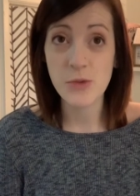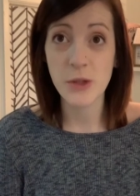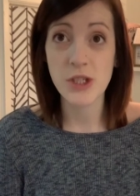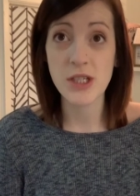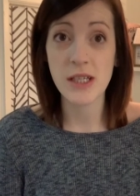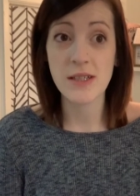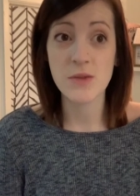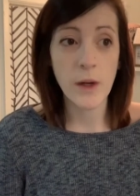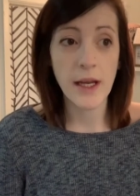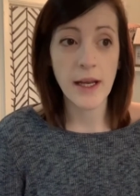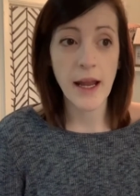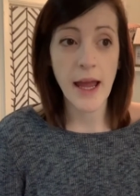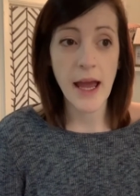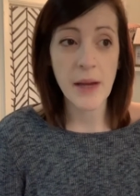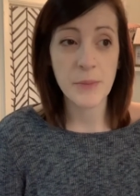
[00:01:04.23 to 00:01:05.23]
which is when
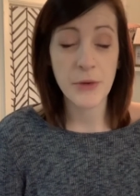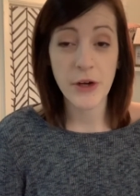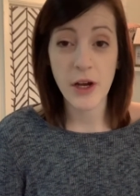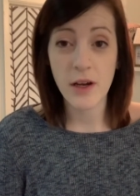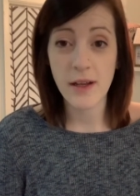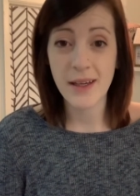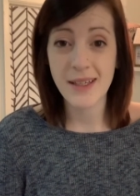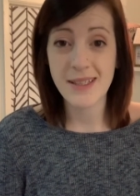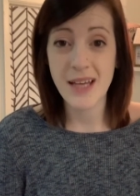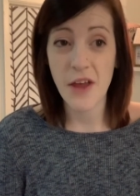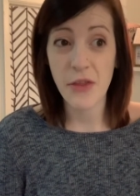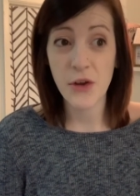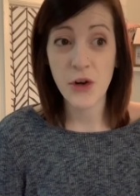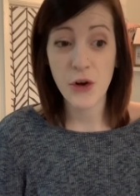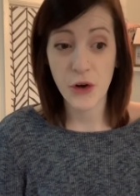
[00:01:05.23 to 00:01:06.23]
embryonic death
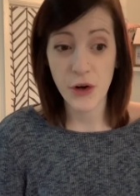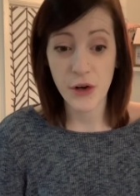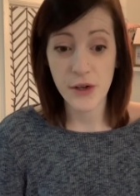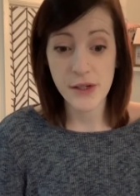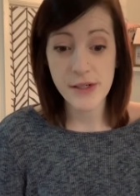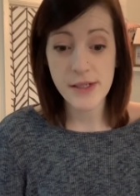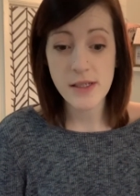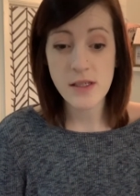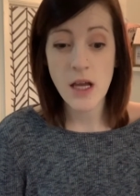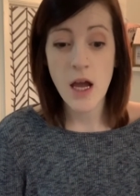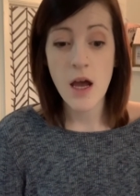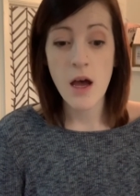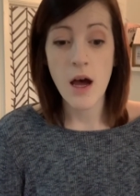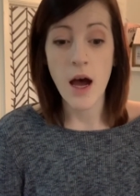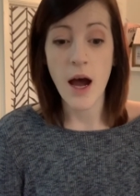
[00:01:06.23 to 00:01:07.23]
occurs,
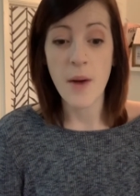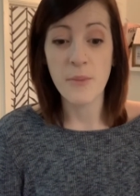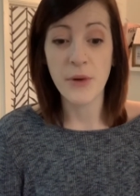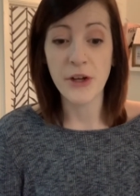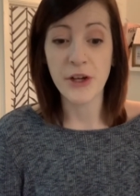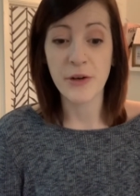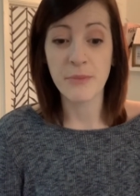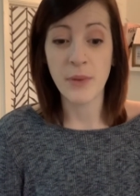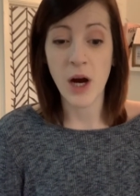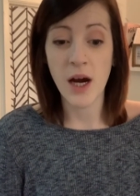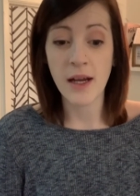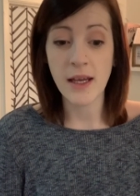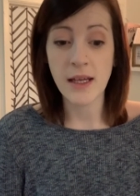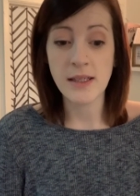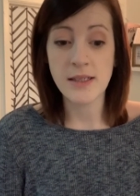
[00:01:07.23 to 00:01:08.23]
but your
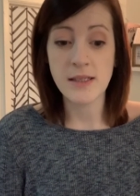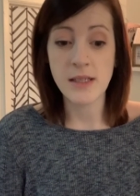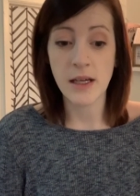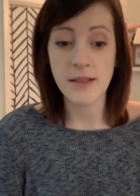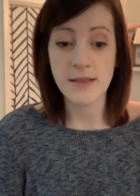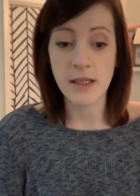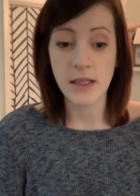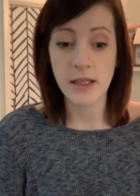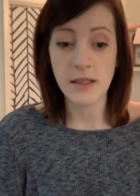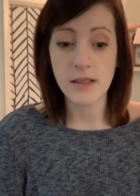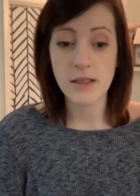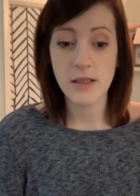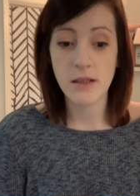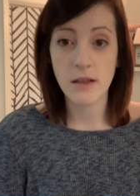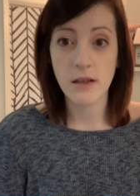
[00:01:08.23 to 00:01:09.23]
body
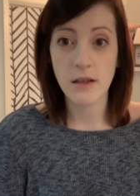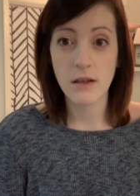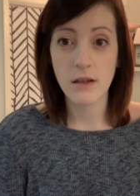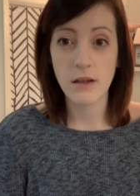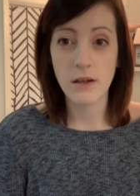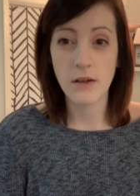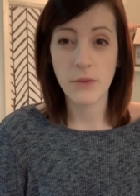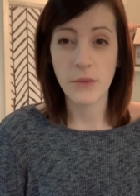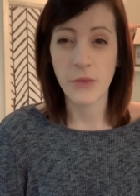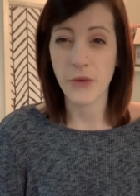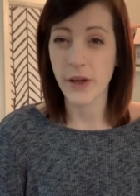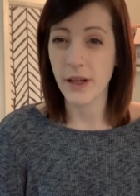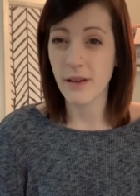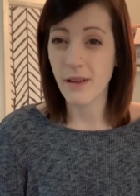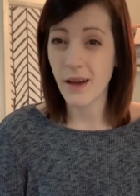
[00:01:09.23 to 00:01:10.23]
doesn't
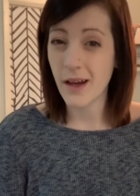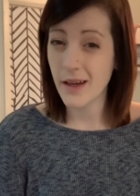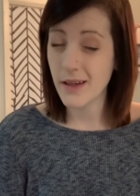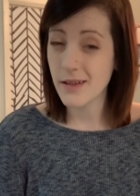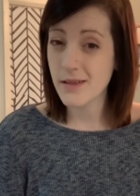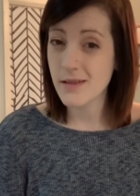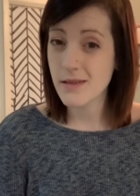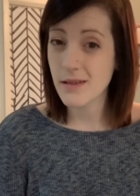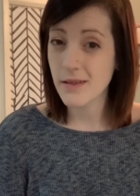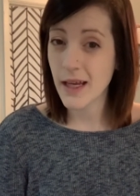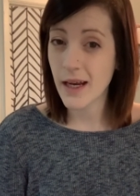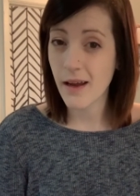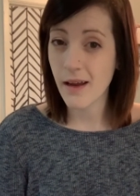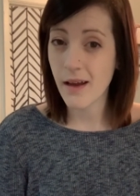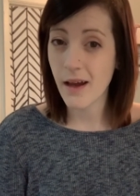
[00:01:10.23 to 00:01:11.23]
realize
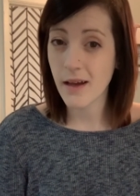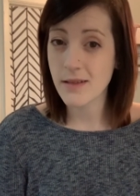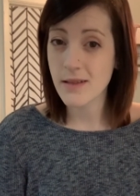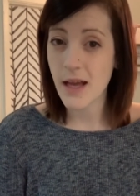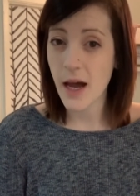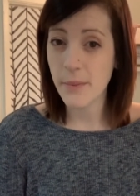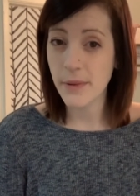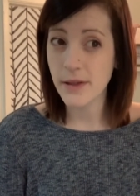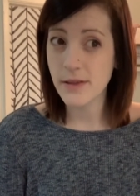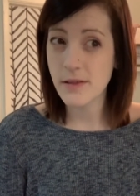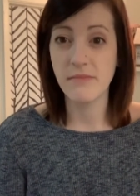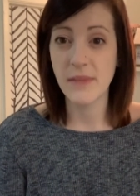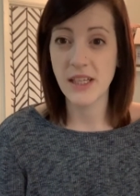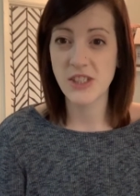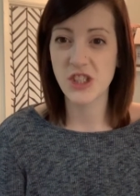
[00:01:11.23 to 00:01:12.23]
that it has happened.
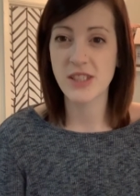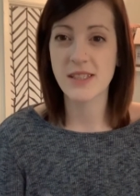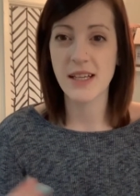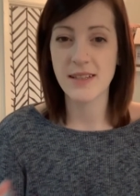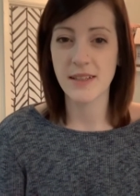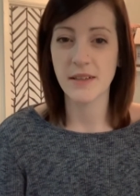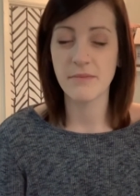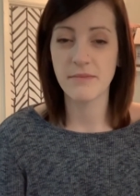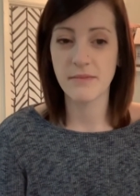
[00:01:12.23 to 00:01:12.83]
It just doesn't